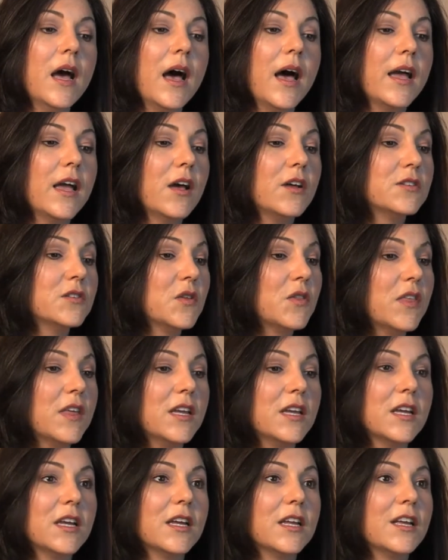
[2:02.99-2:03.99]
I also
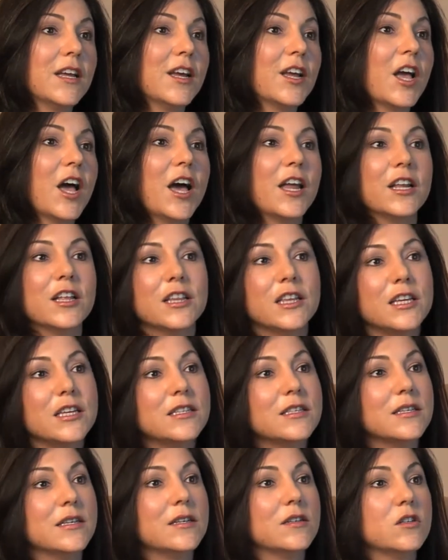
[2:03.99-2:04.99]
think it kind of
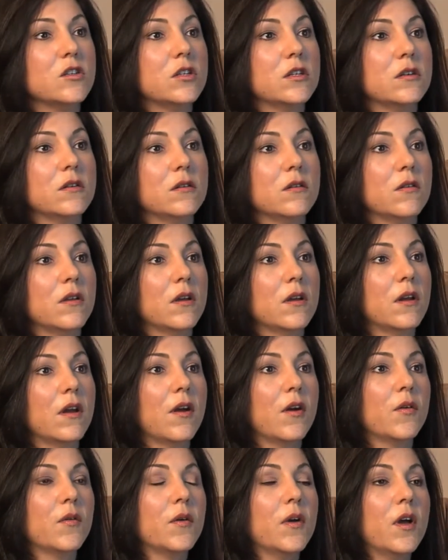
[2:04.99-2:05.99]
leads into,
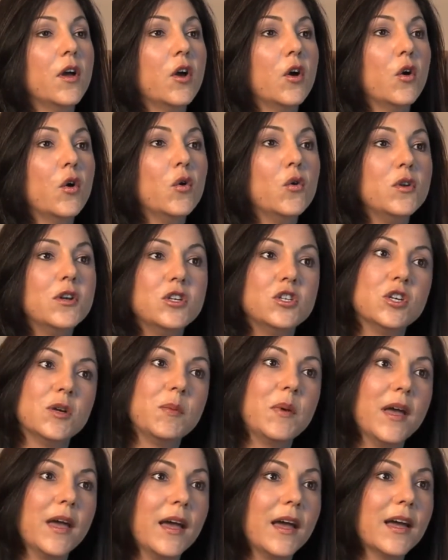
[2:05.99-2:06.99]
who did you
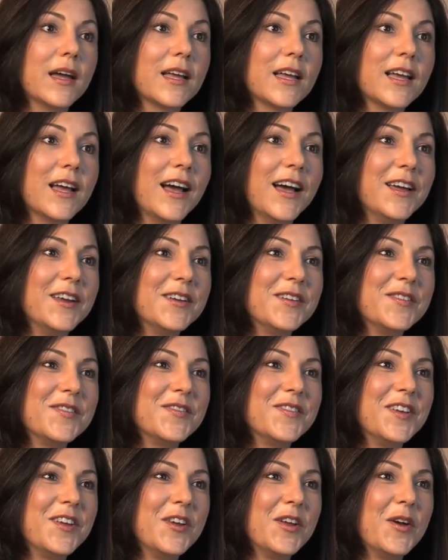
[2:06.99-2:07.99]
pick, kind of,
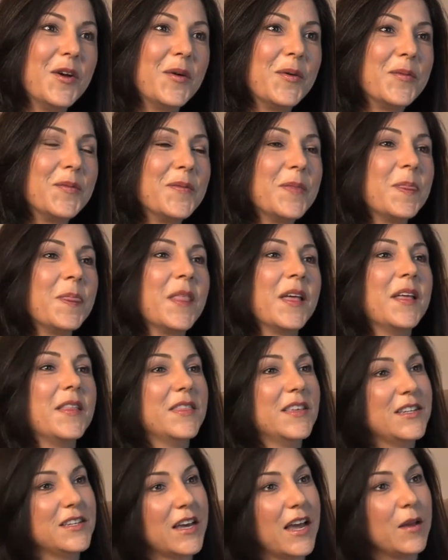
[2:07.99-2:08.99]

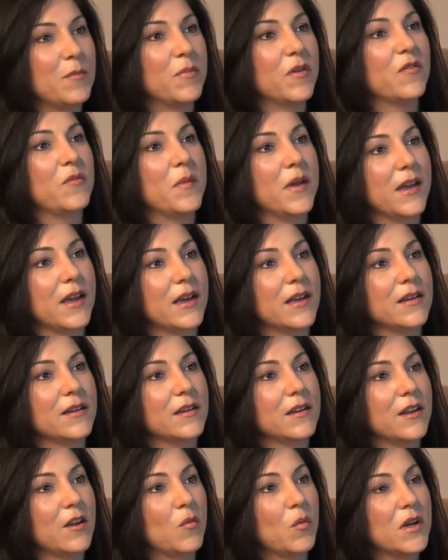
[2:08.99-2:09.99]
the type of man,
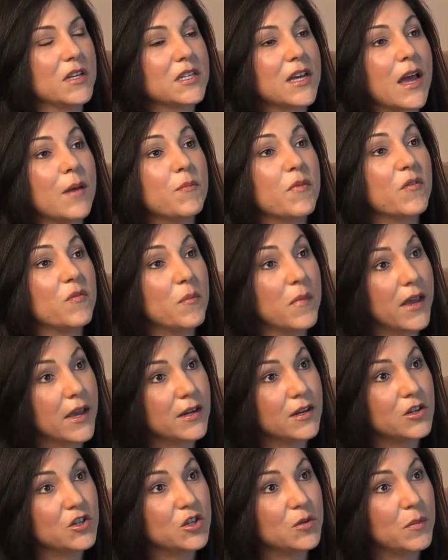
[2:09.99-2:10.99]
what type of
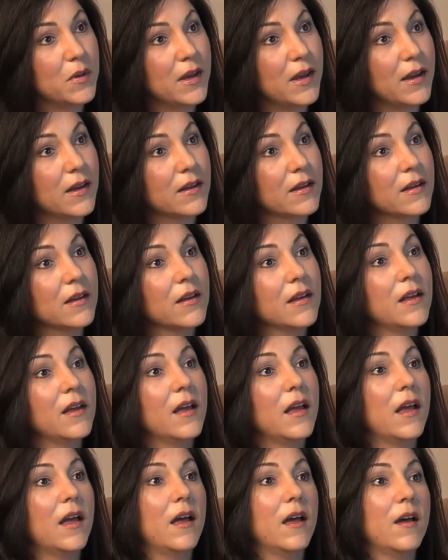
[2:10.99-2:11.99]
man did you pick
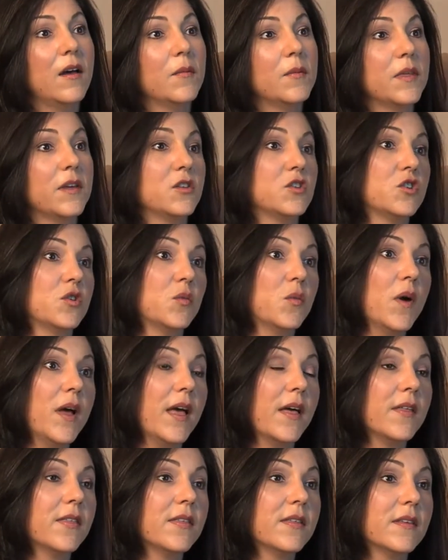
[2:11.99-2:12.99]
that you're
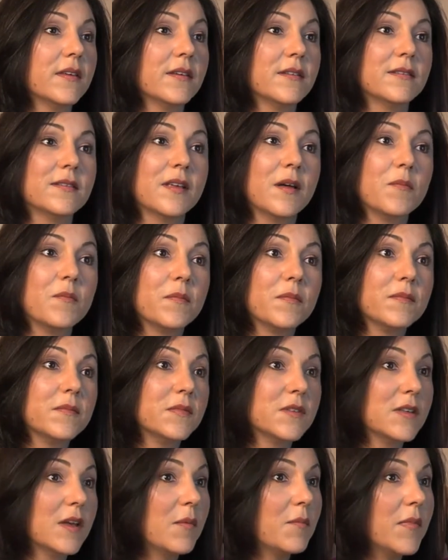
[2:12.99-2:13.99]
with? Some
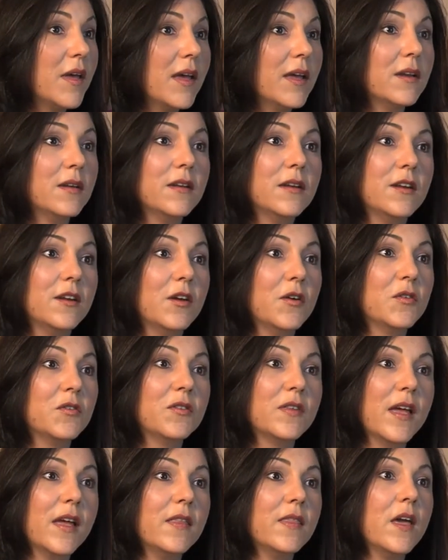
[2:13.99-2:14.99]
men,
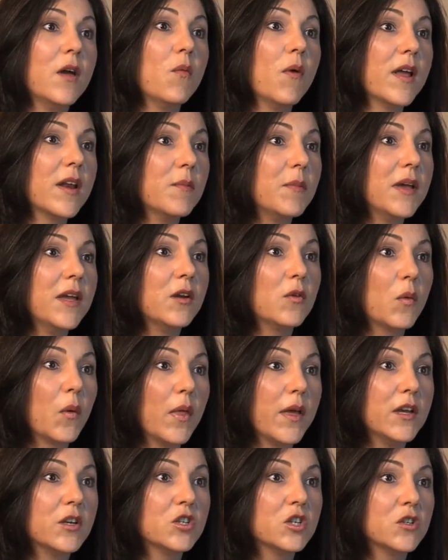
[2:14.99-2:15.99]
say they want to be in a
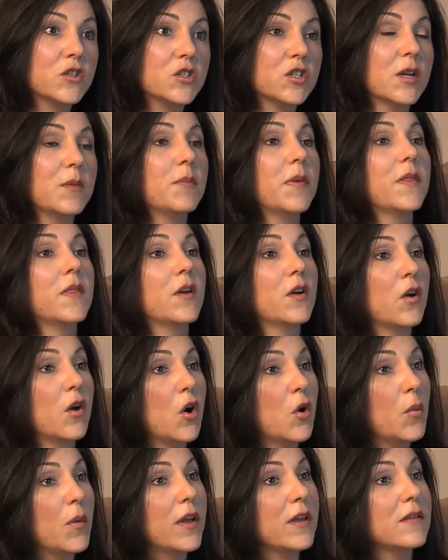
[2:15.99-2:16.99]
relationship, but they're
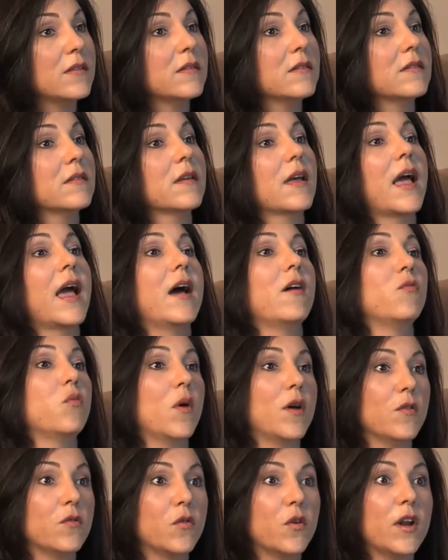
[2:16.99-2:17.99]
always have
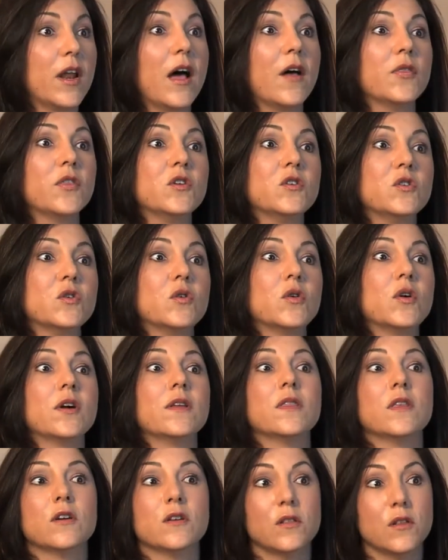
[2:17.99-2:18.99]
one foot out the door
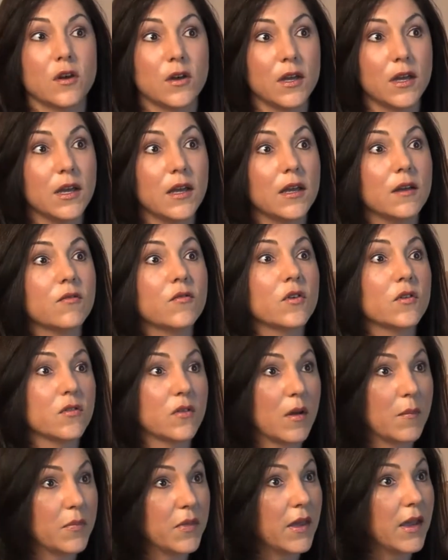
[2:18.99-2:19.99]
and they're looking for
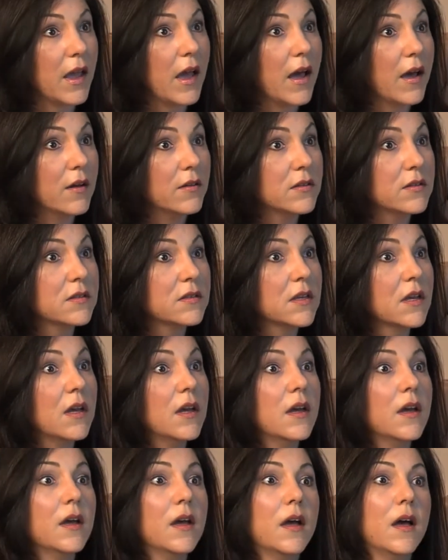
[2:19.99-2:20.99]
something else.
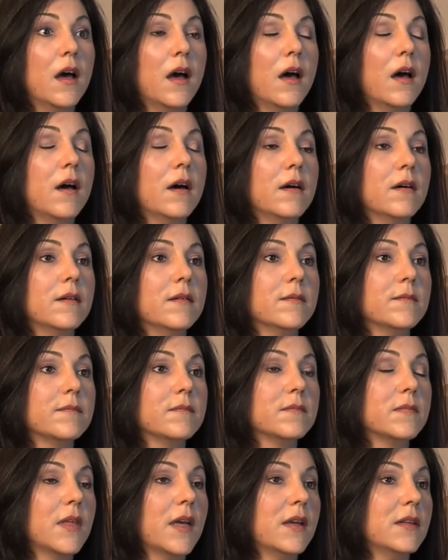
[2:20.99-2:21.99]

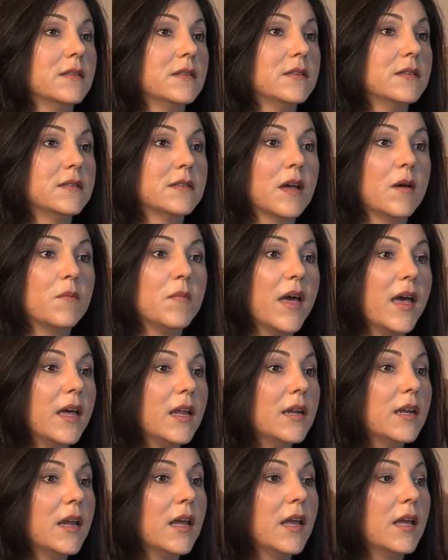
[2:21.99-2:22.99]
And some
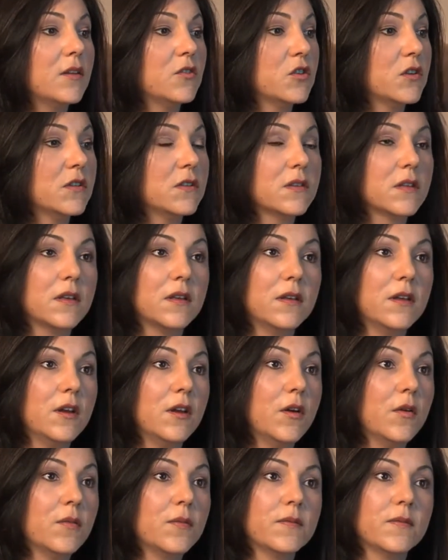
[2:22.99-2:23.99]
men, it just,
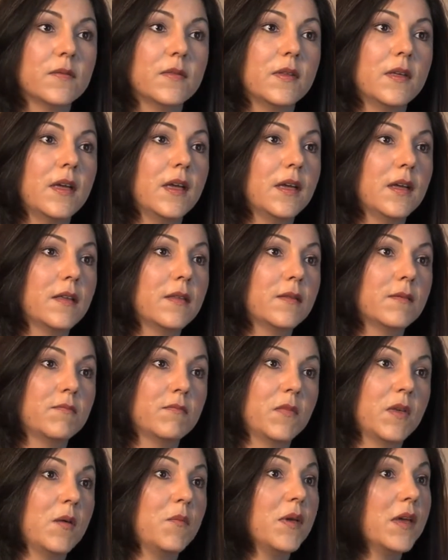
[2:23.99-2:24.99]
it
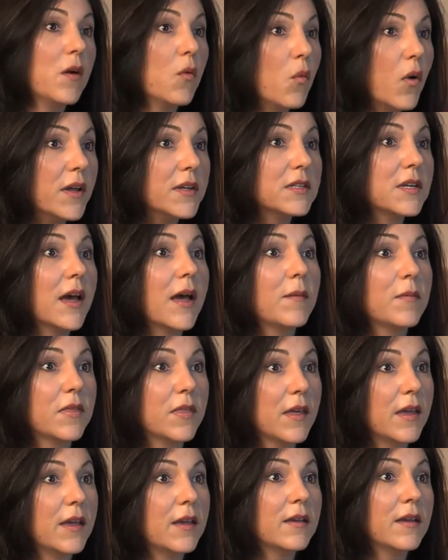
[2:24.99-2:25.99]
can be a one-time
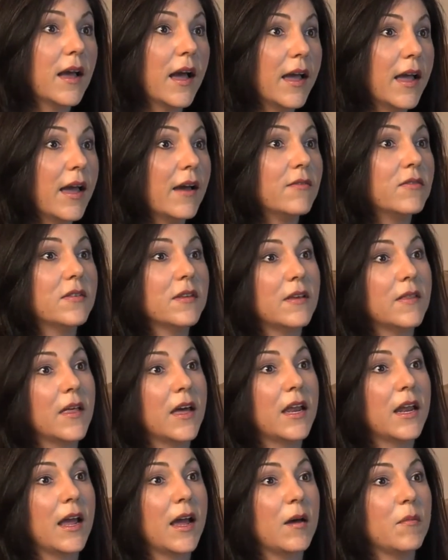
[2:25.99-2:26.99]
thing. I have seen
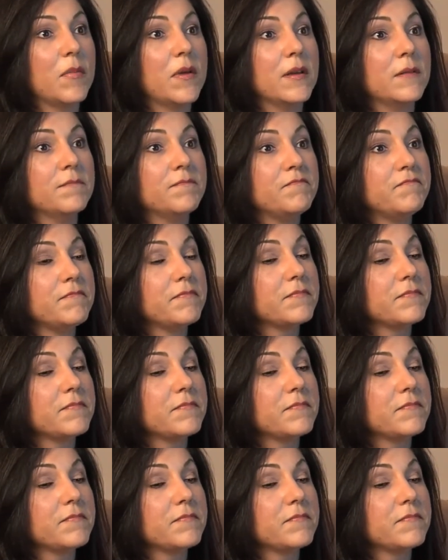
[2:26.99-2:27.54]
that happen.